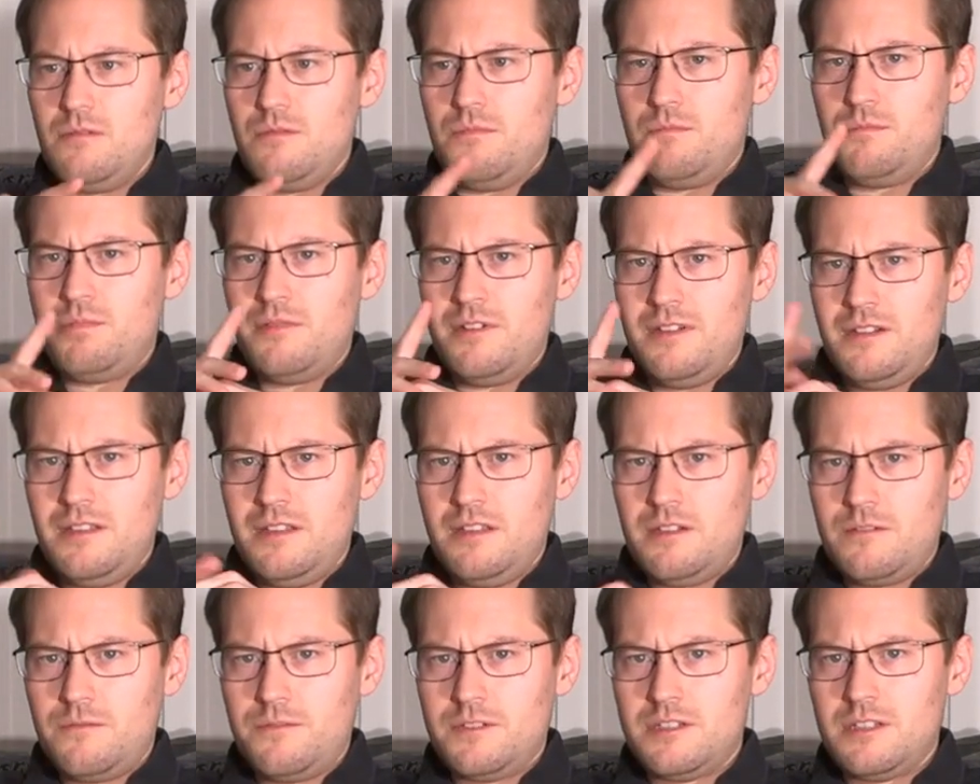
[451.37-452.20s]

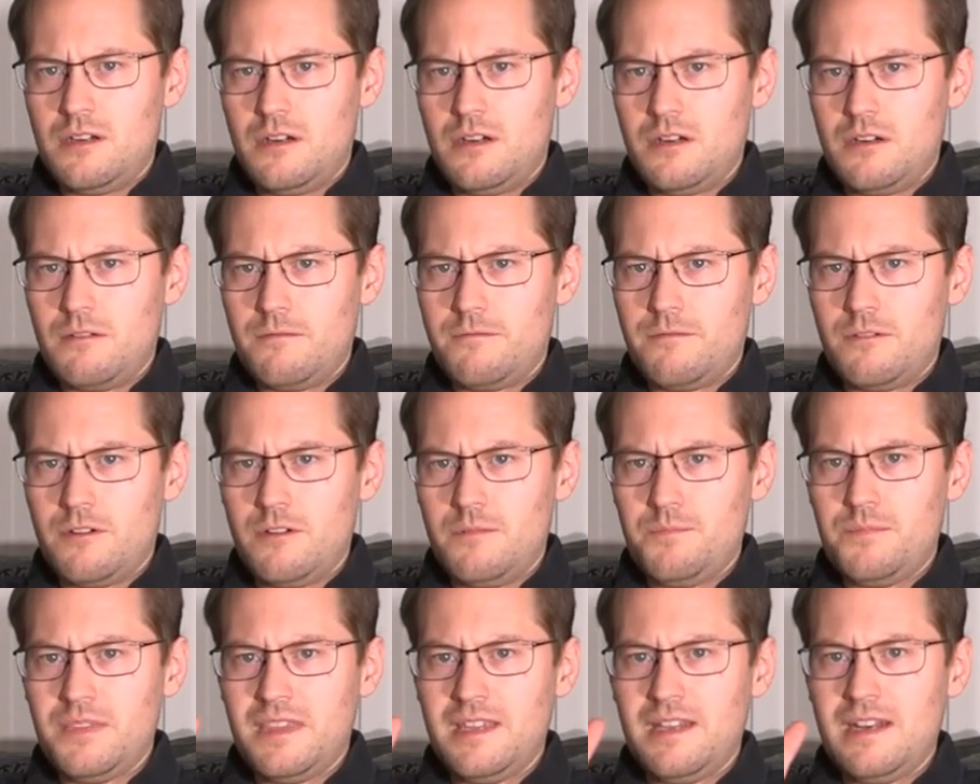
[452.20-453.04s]
Brilliant
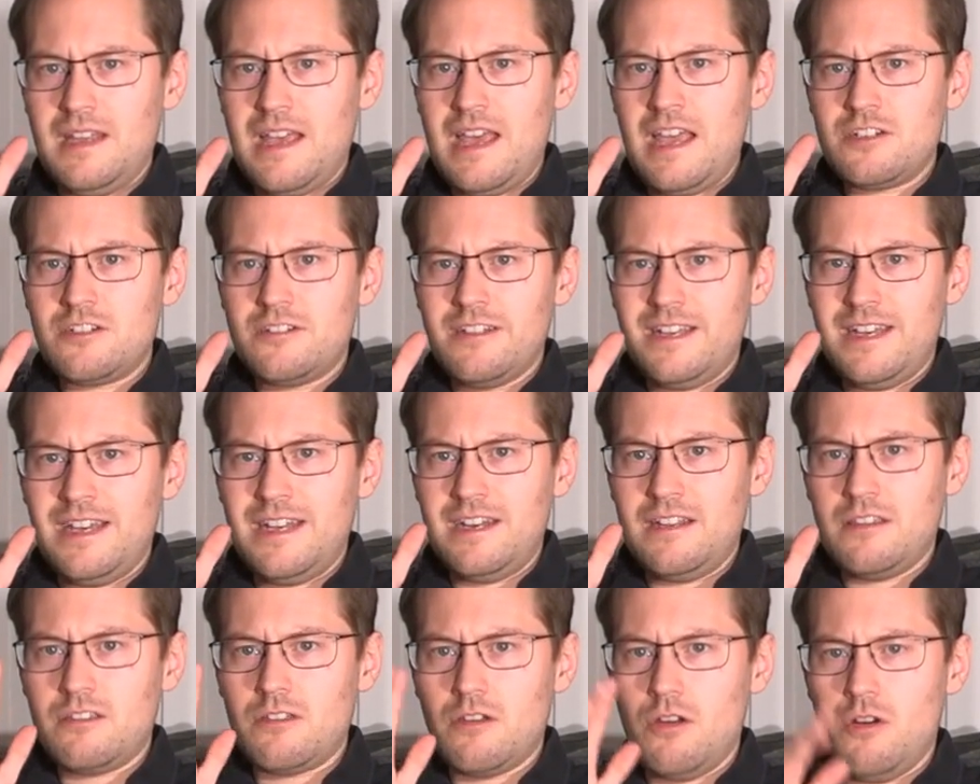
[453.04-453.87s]
photographer that actually
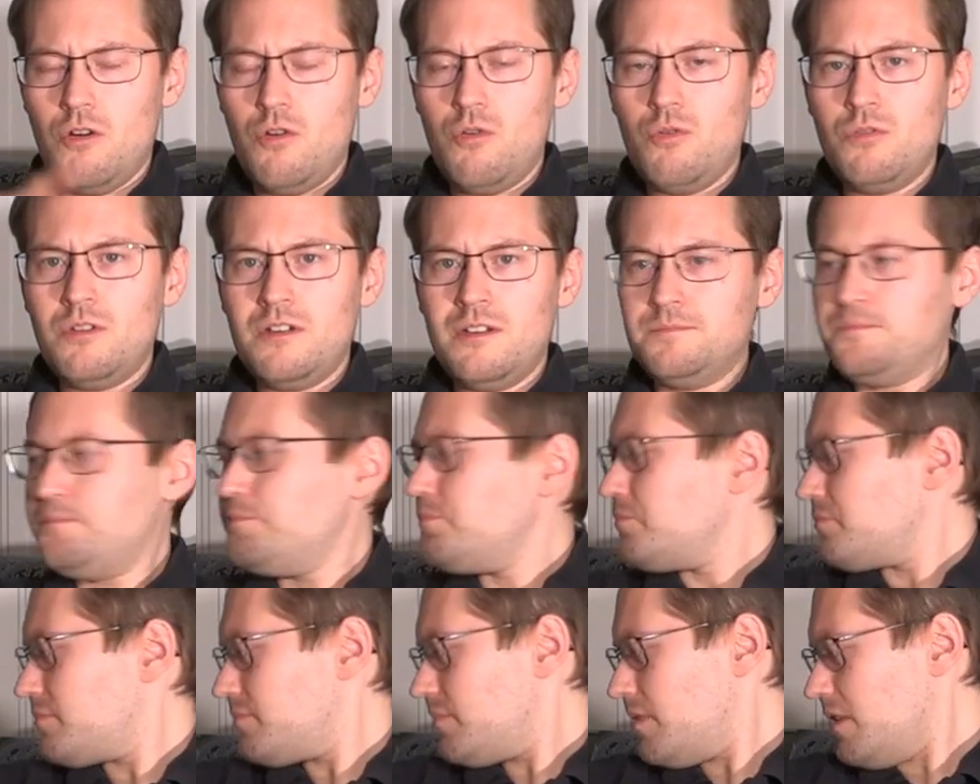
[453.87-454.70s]
had his own
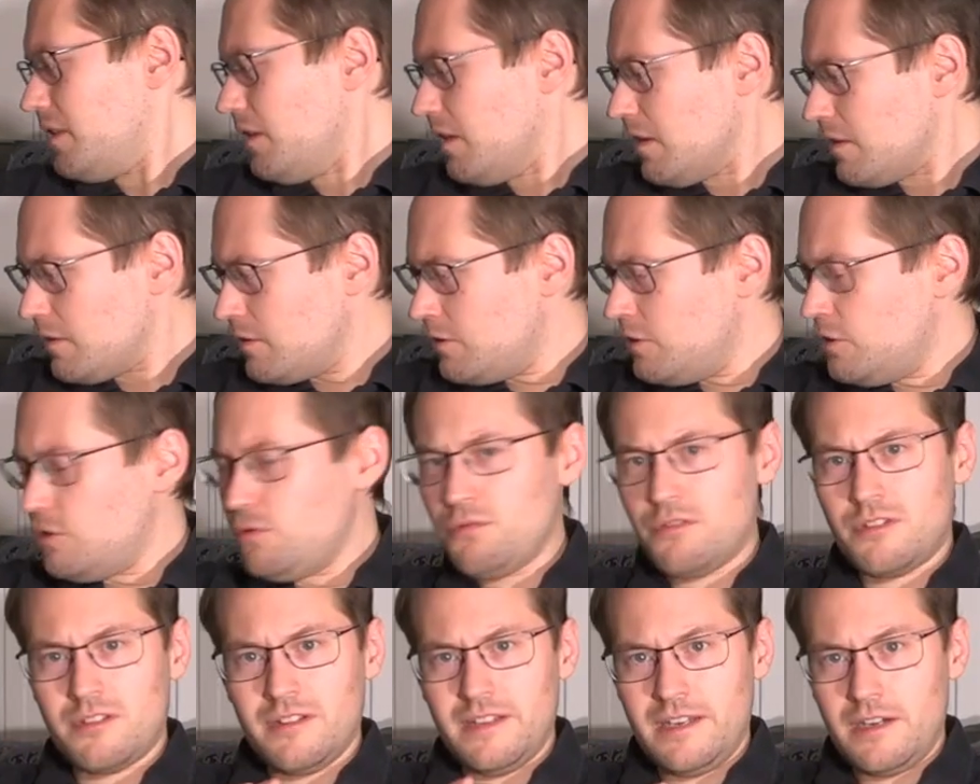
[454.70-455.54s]

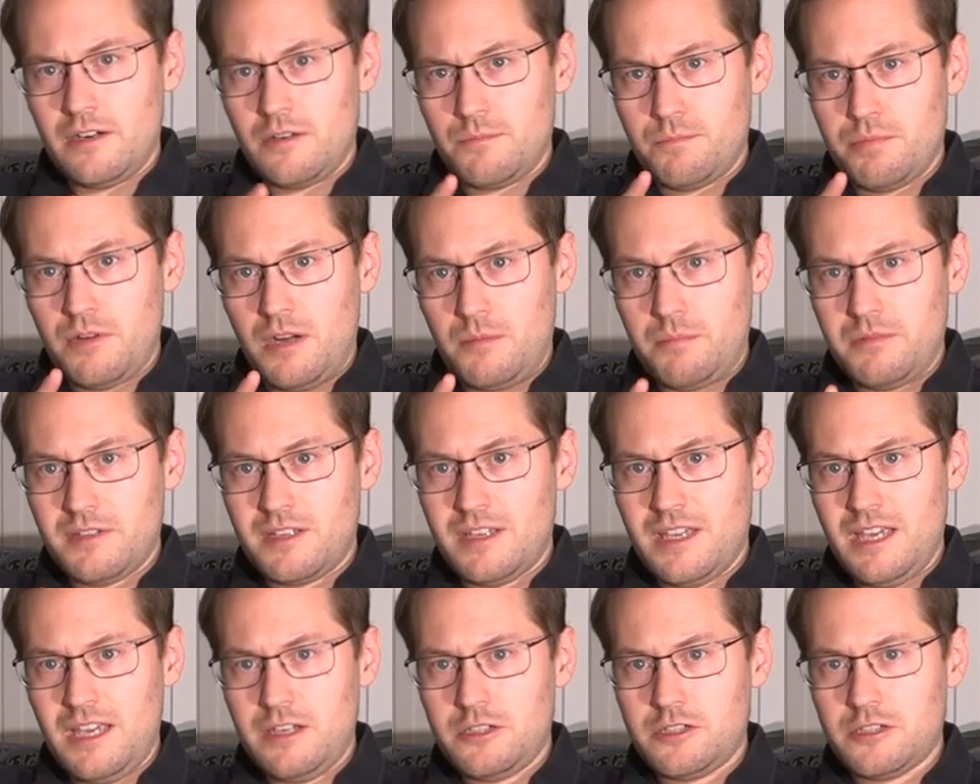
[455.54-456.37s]
newsletter
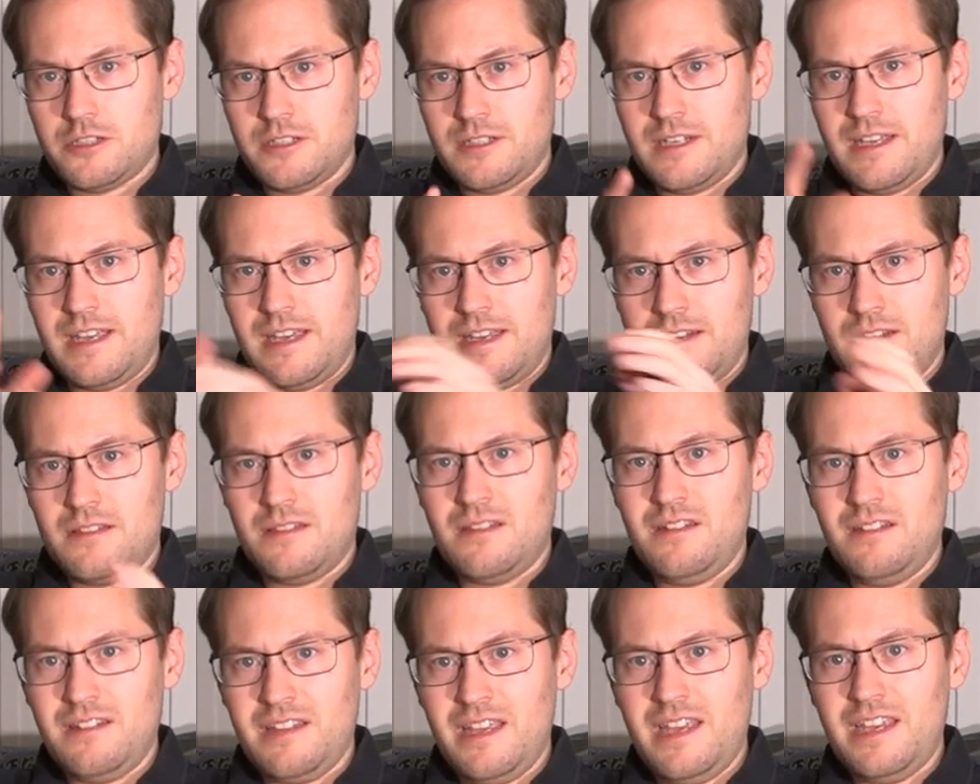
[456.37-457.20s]
publication
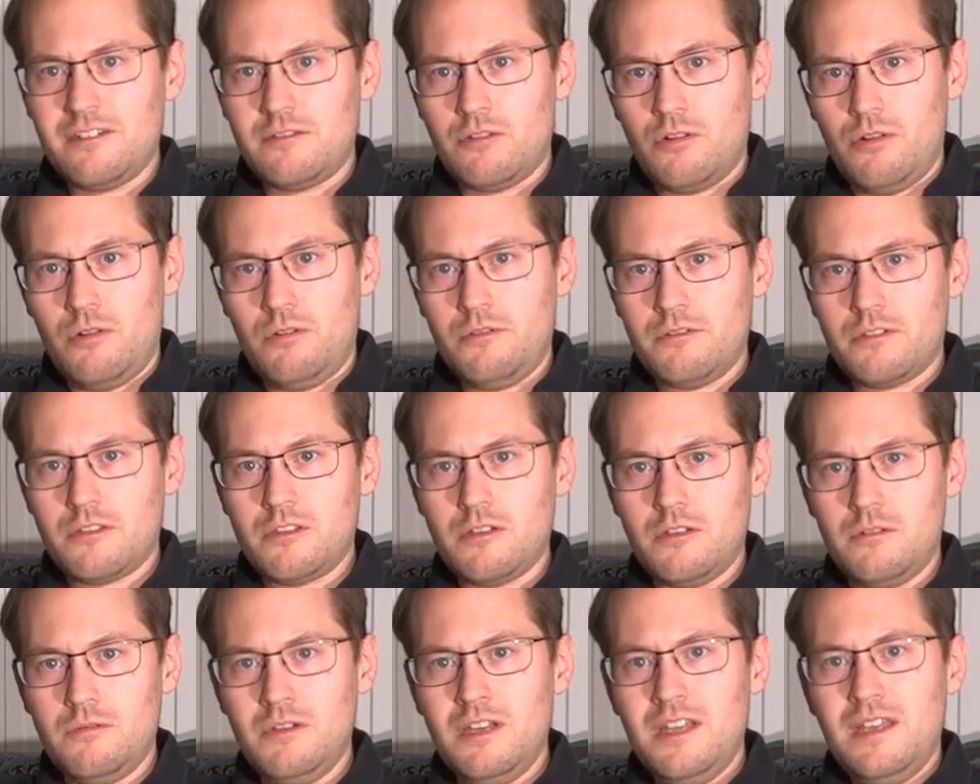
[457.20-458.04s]
and later
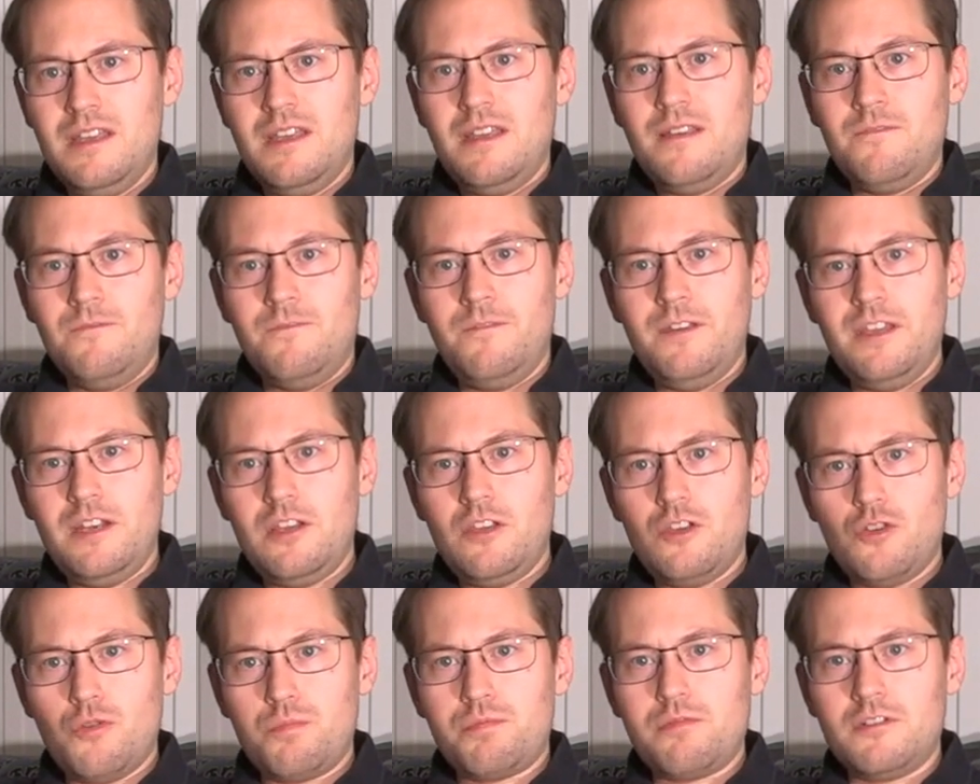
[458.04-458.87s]
also
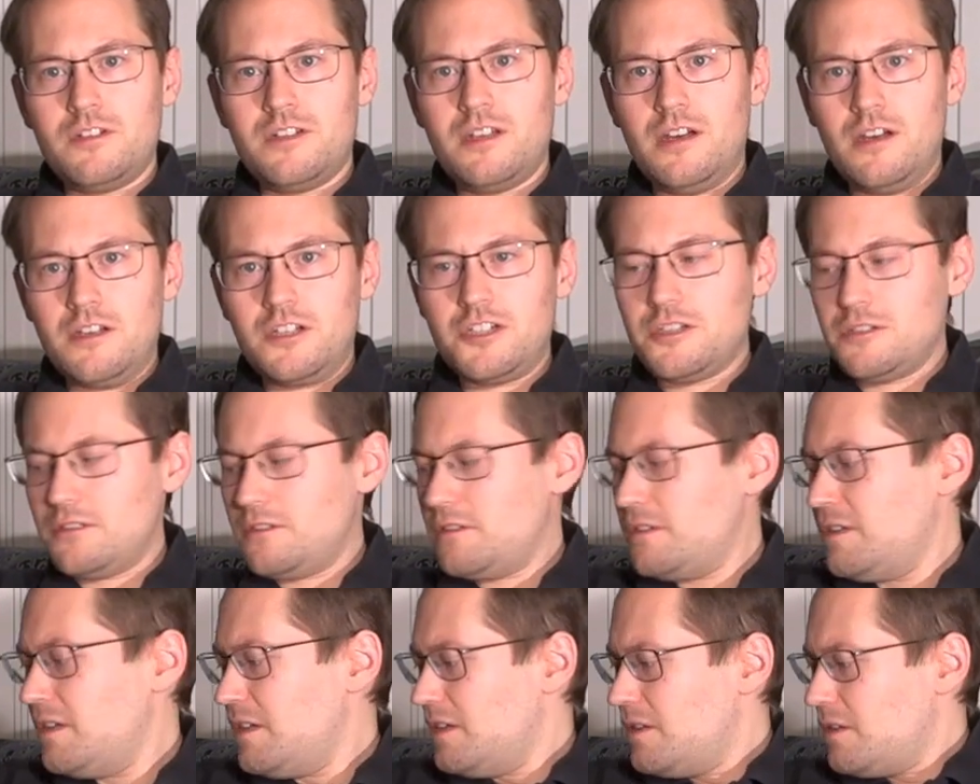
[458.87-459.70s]
video
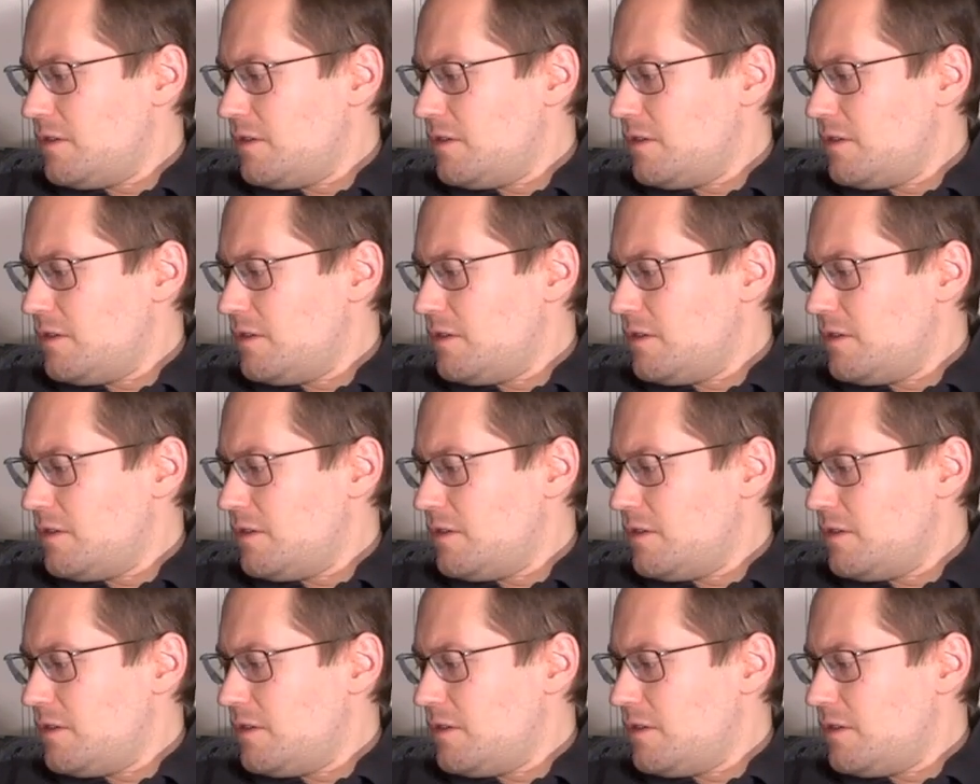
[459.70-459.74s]
production.